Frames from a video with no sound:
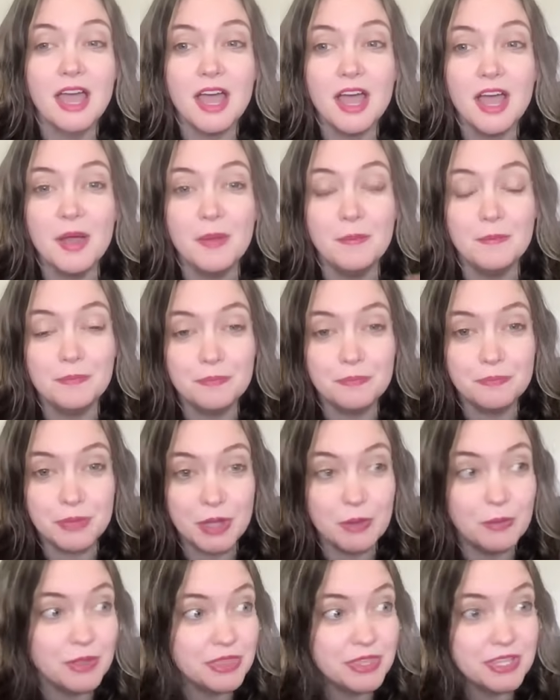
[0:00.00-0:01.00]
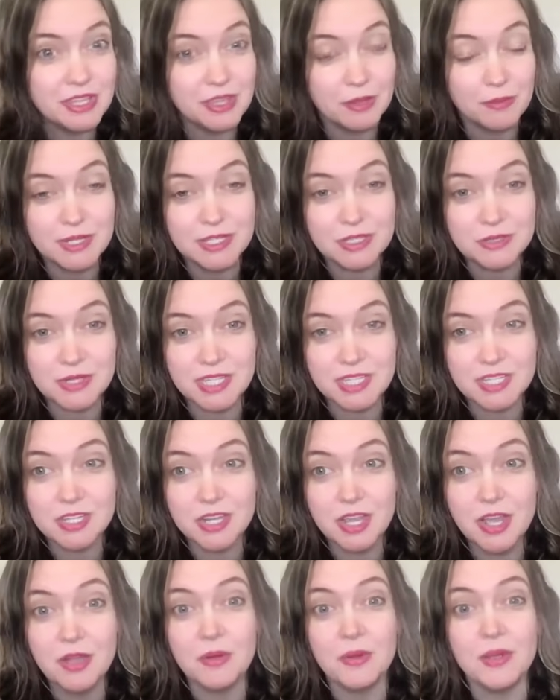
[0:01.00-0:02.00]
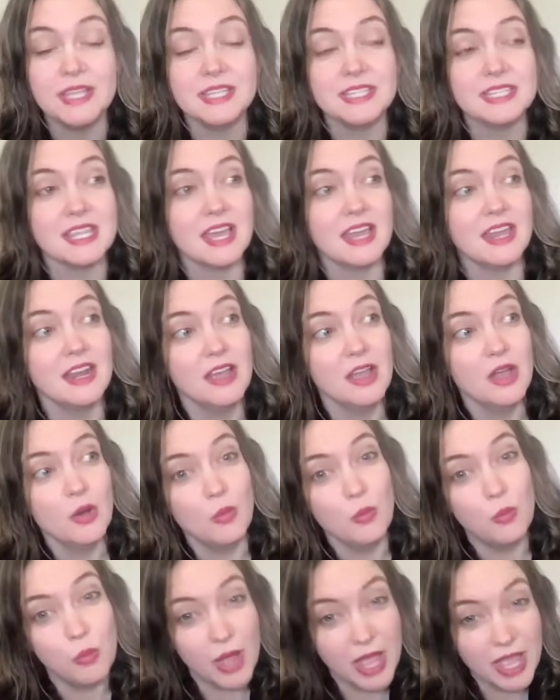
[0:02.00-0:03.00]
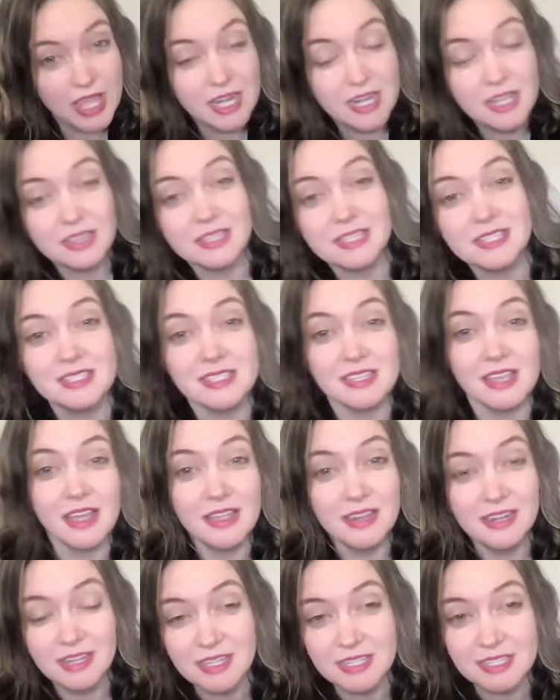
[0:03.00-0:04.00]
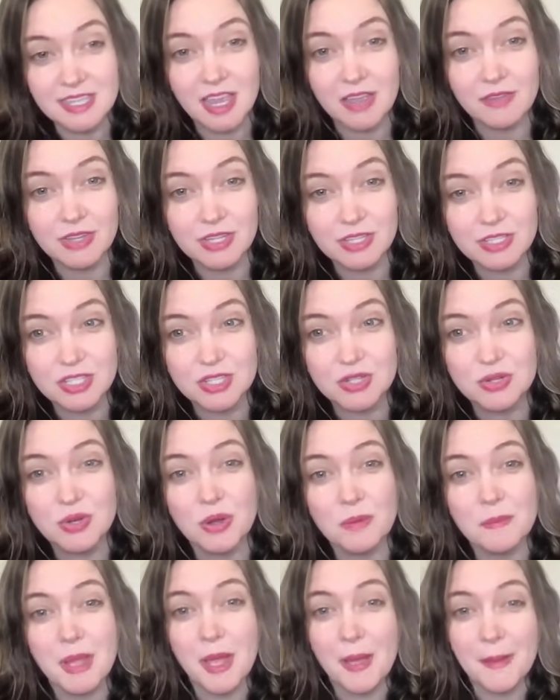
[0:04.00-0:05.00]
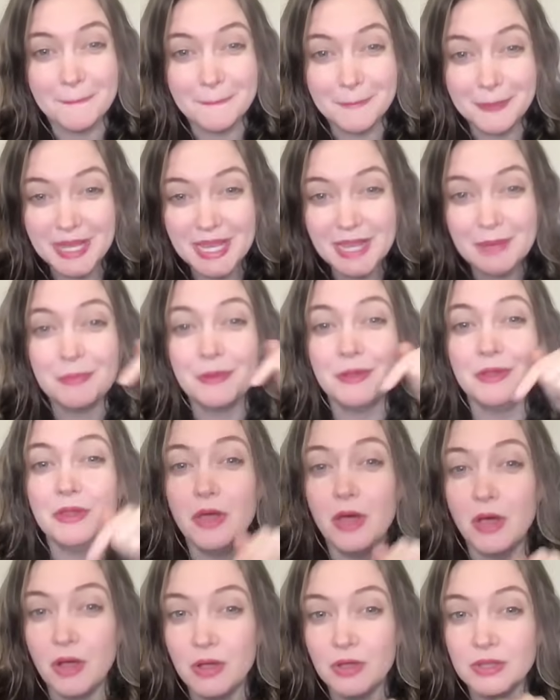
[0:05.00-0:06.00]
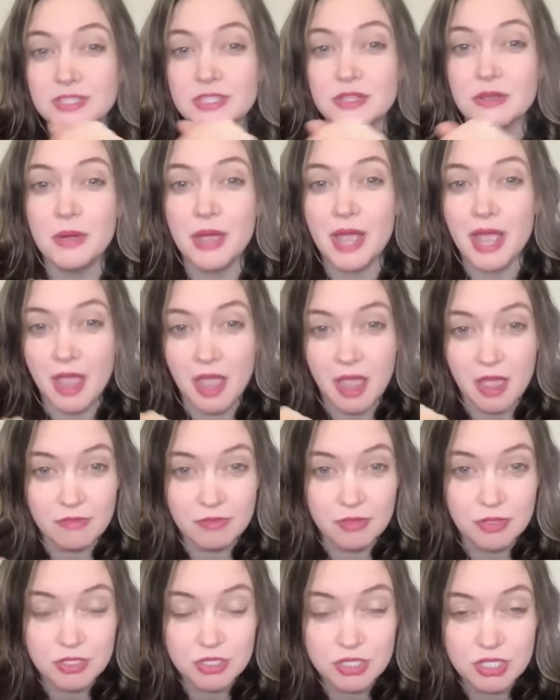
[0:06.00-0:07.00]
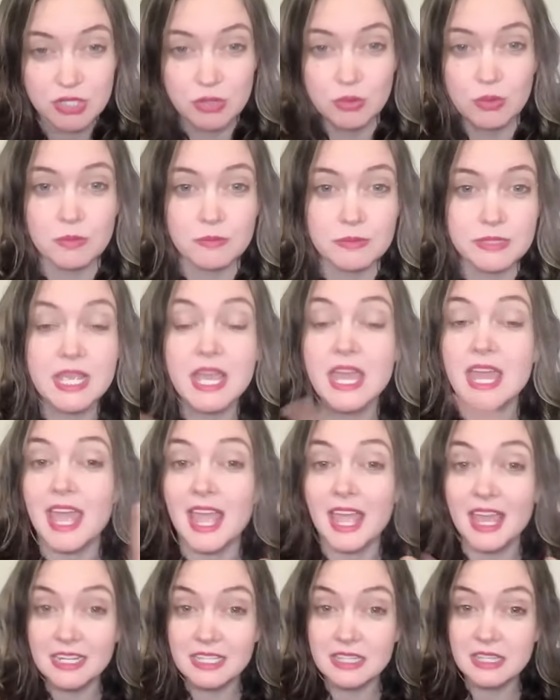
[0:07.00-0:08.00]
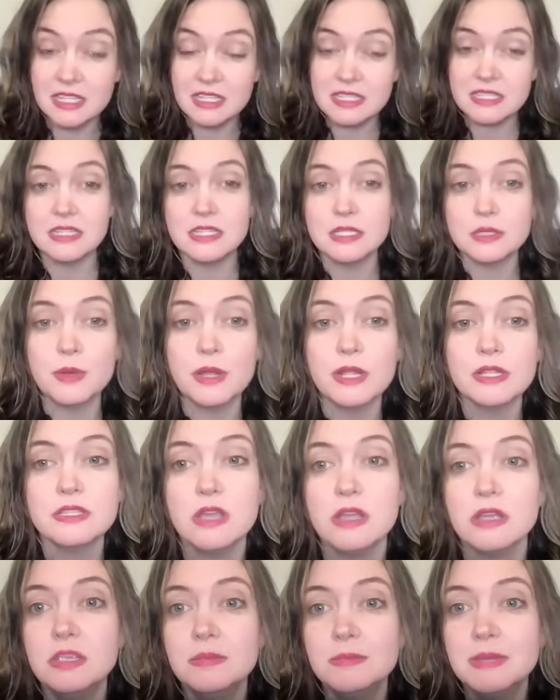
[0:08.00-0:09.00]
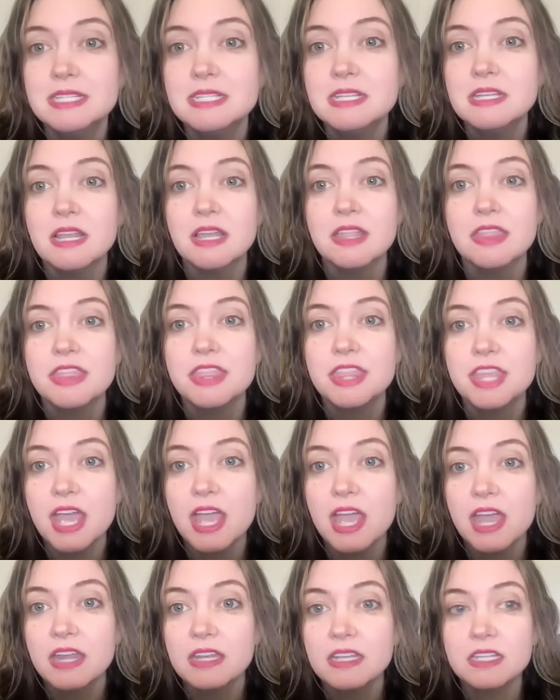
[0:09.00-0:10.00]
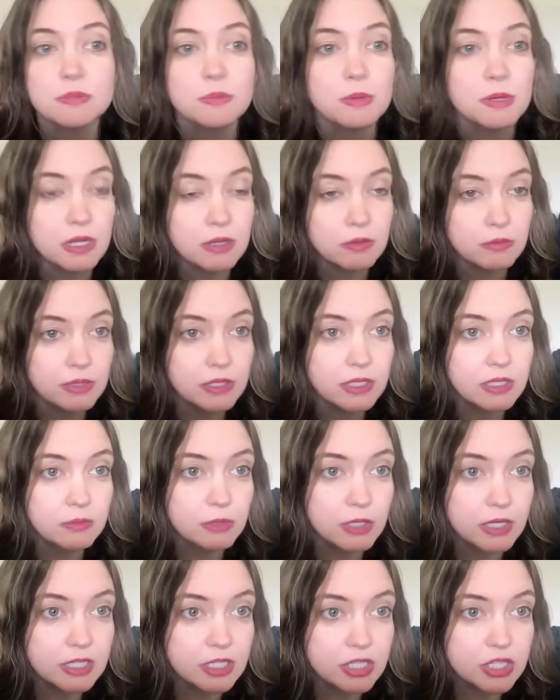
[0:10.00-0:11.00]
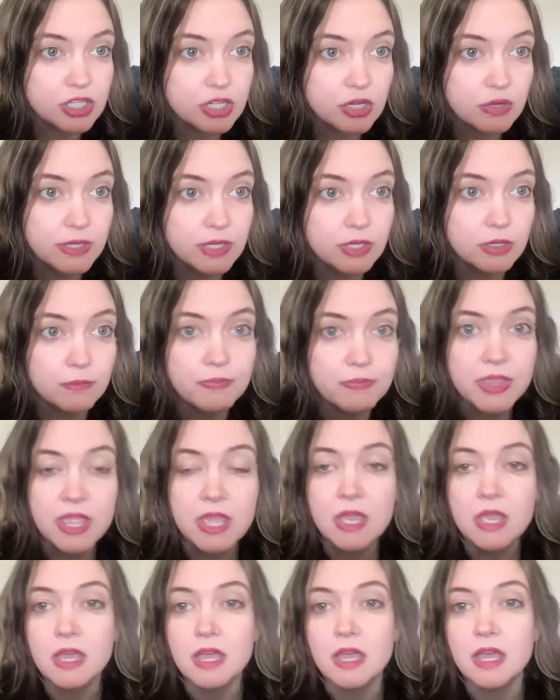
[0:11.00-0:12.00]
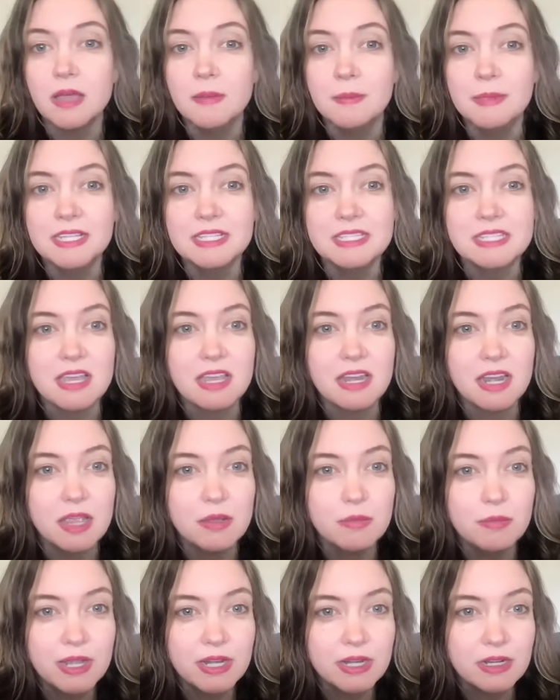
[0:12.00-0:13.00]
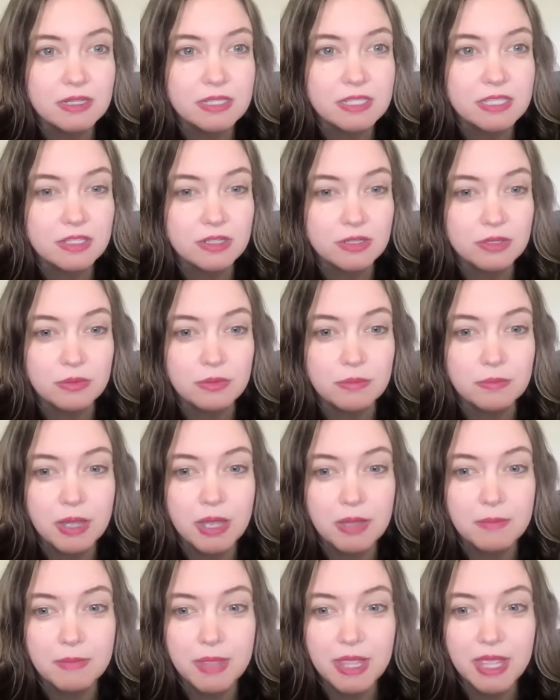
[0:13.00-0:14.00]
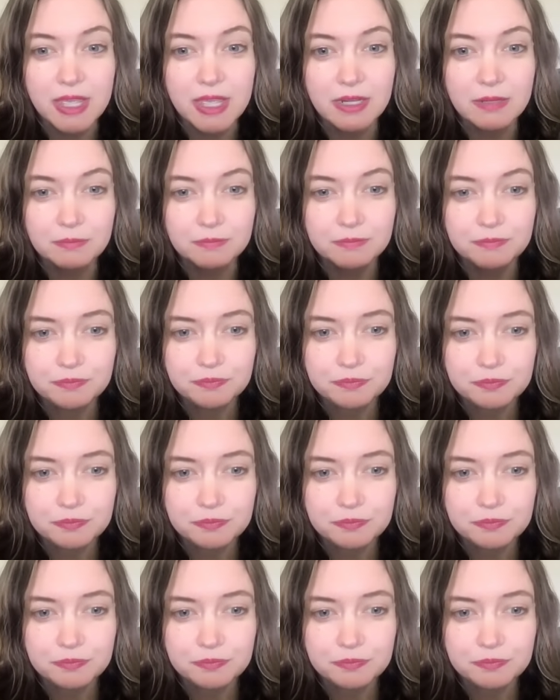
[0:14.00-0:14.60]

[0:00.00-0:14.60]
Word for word: Um, but one thing that we do need to know is that when the sun is having a storm, people also have storms, and this is well documented, and that is what I really wanted to show you, um, is that I went onto PubMed,